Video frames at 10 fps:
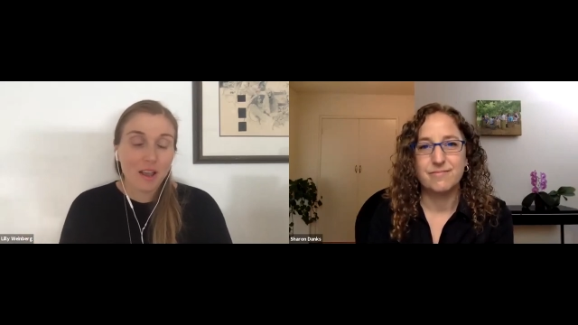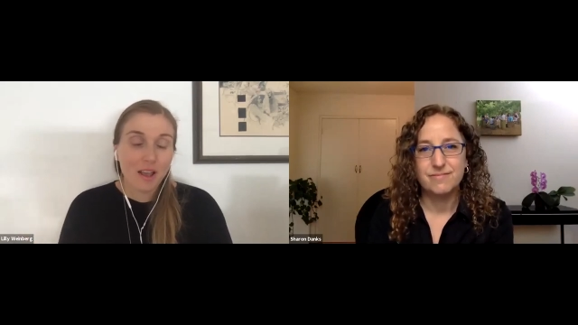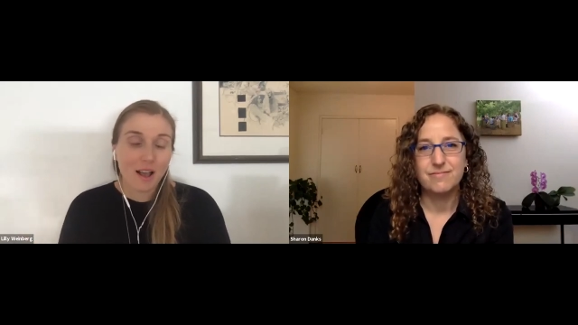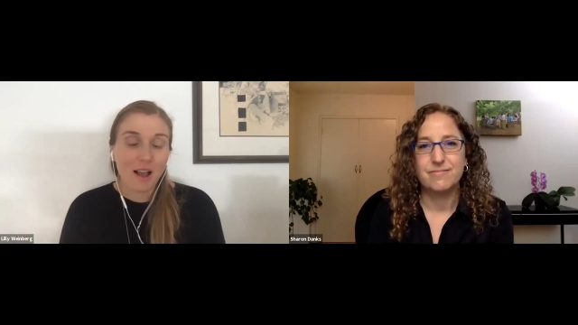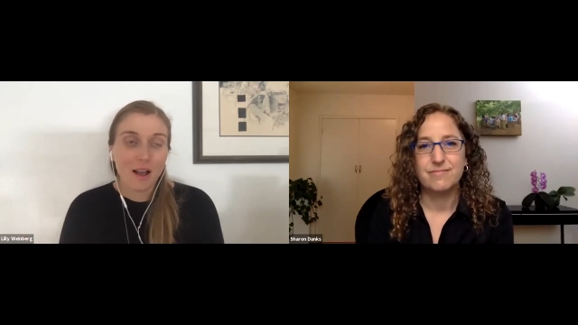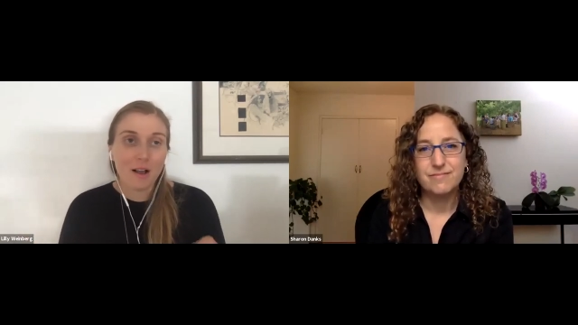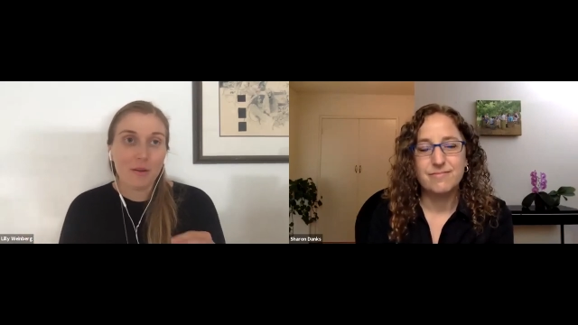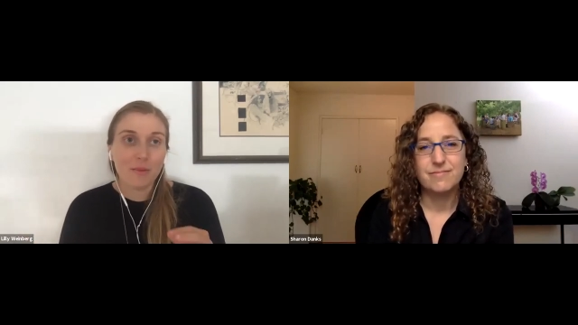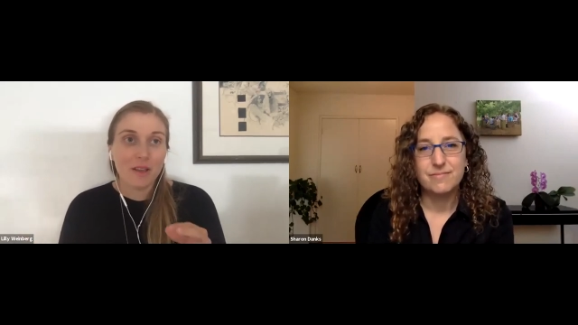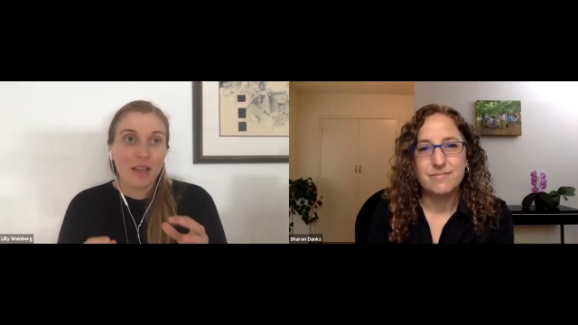
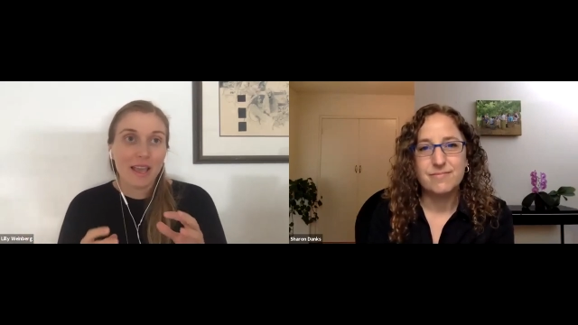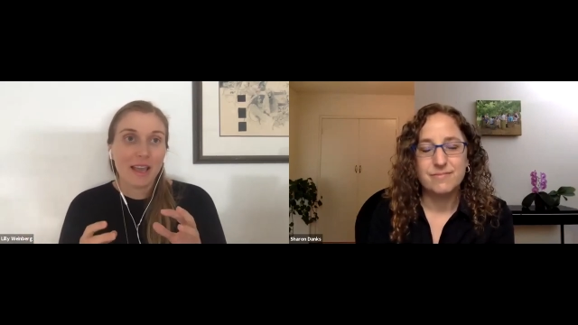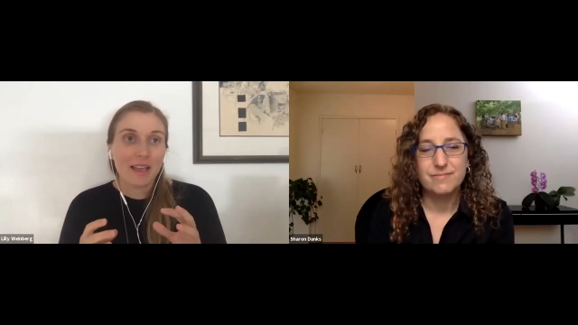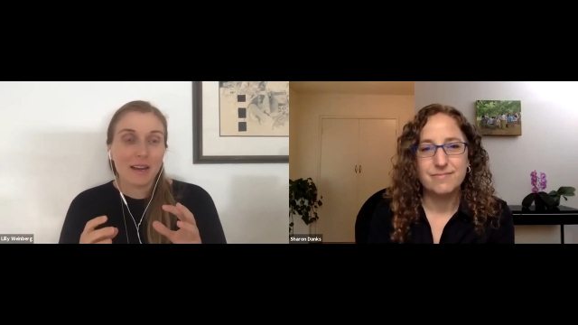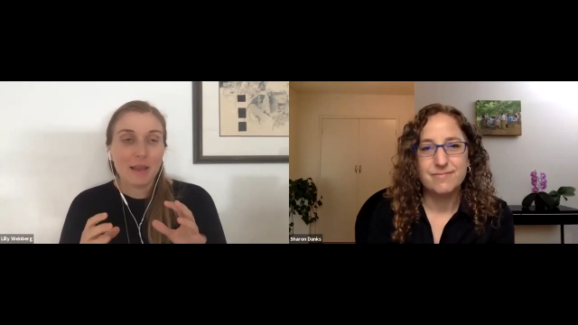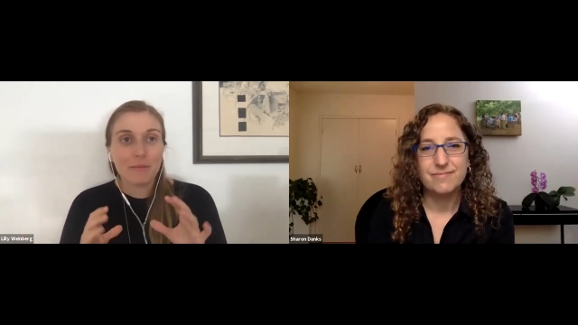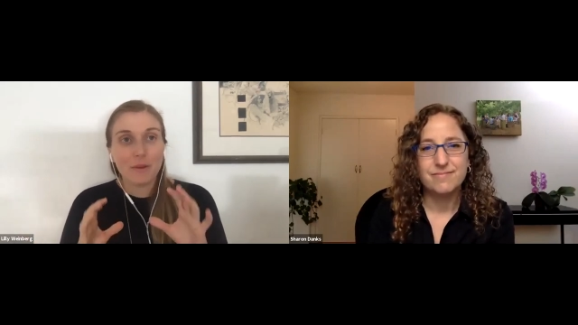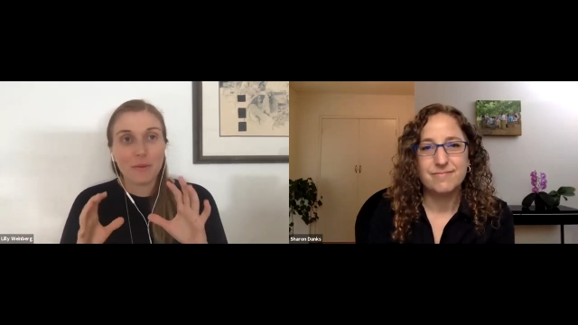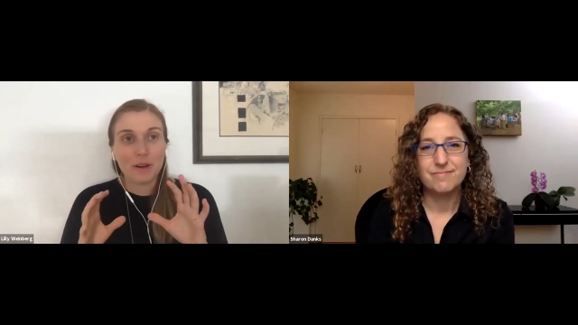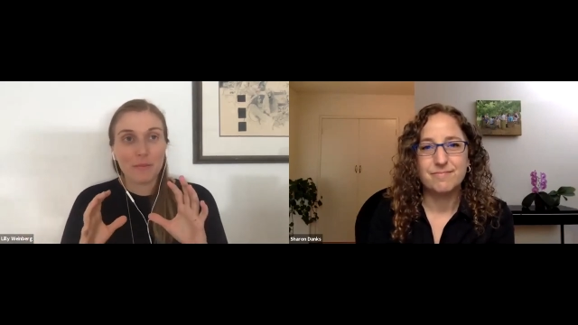Speaker 1: Um, and, and,
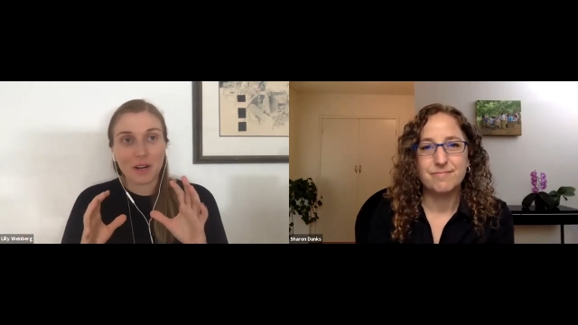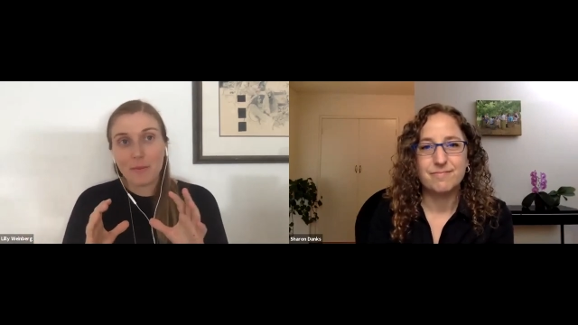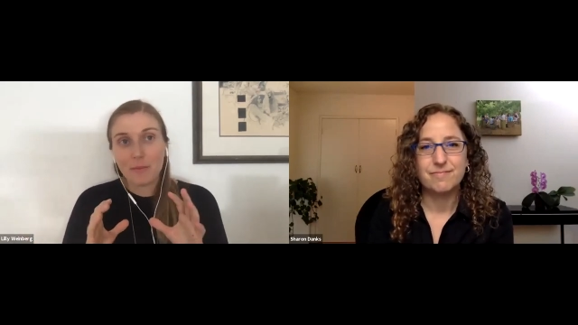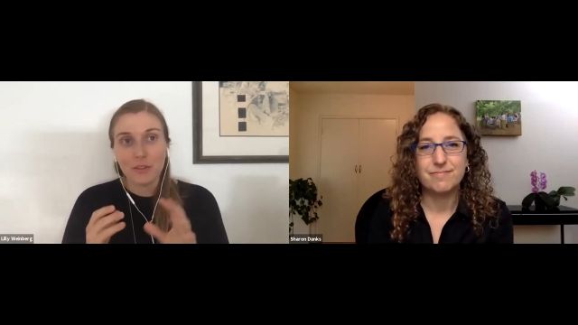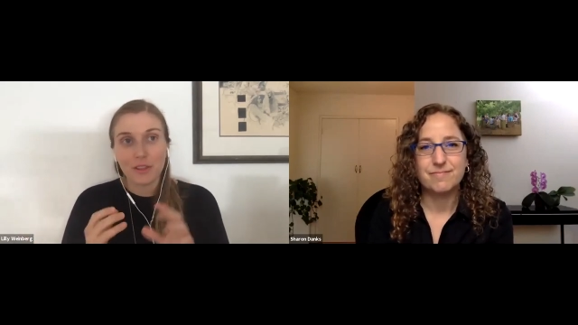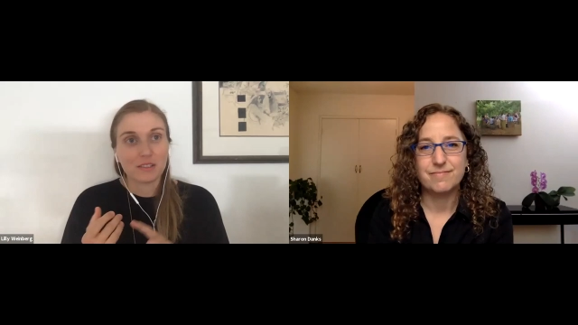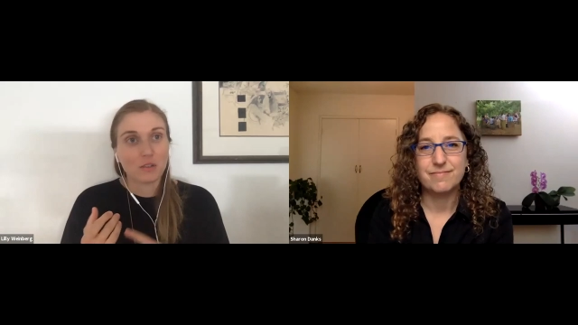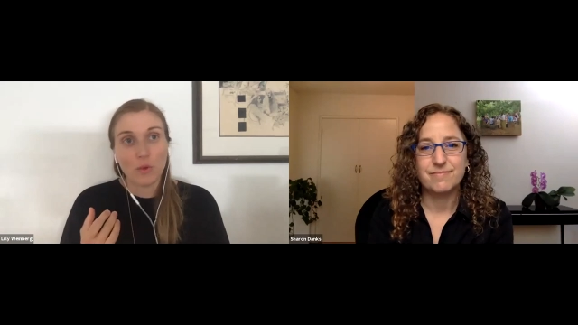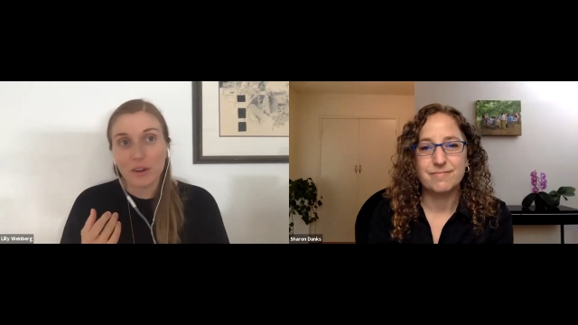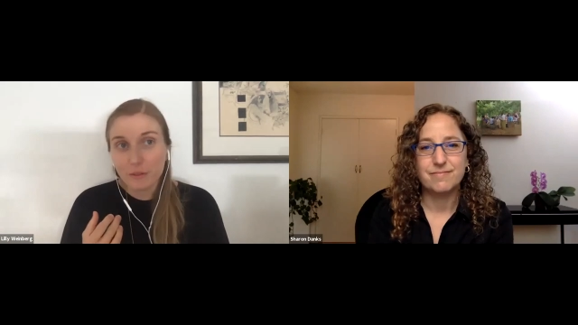but, but a couple of things, it's a
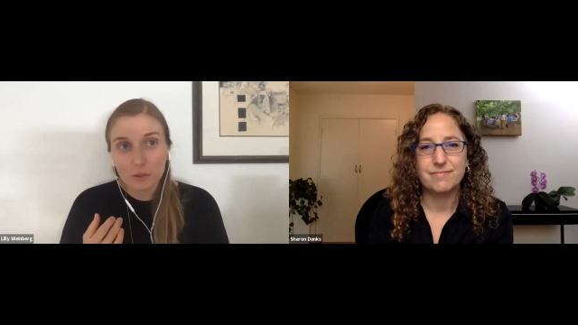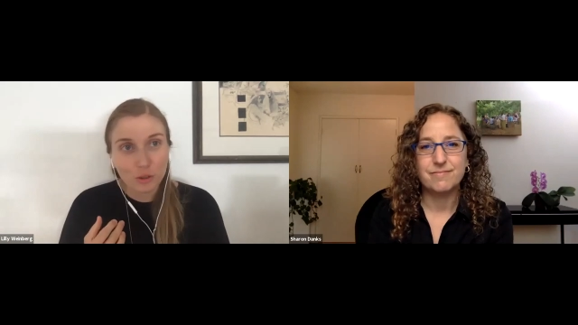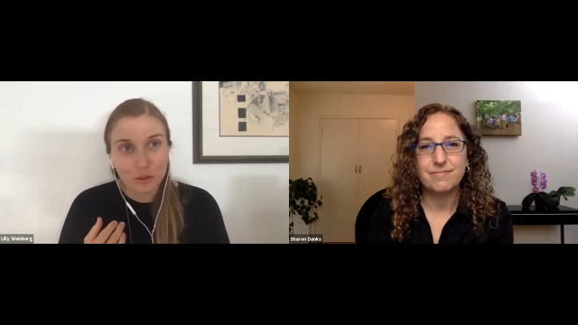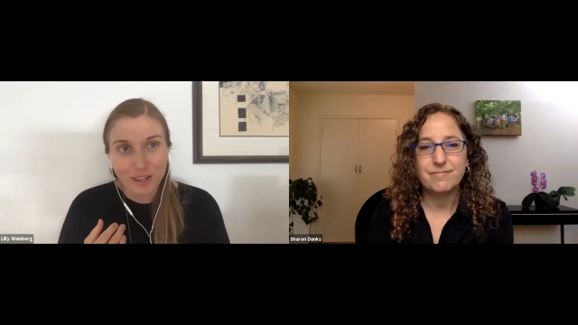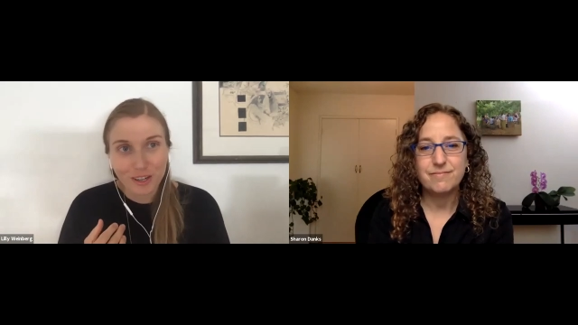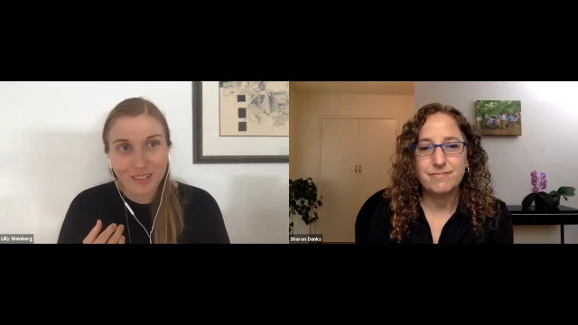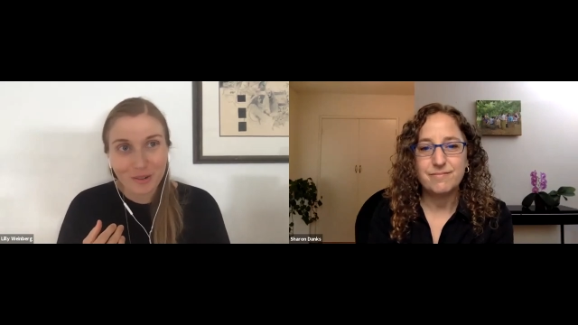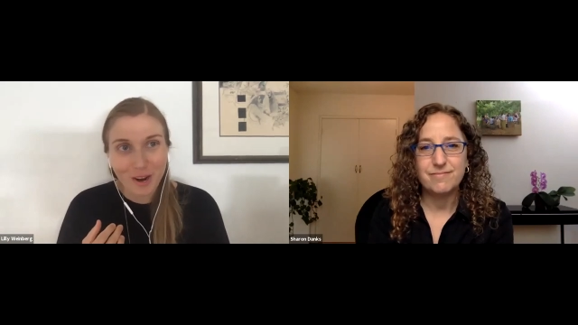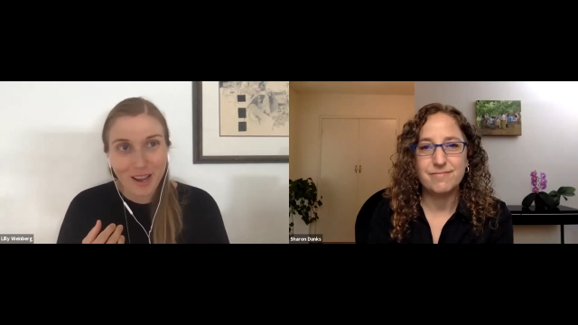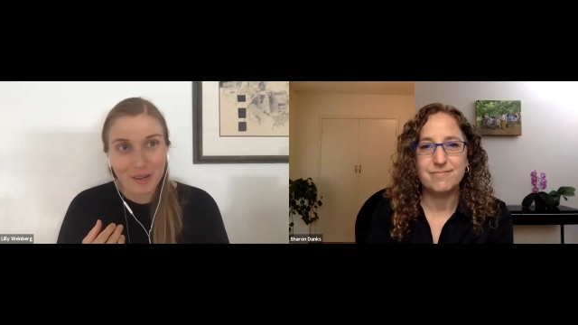win for children, right.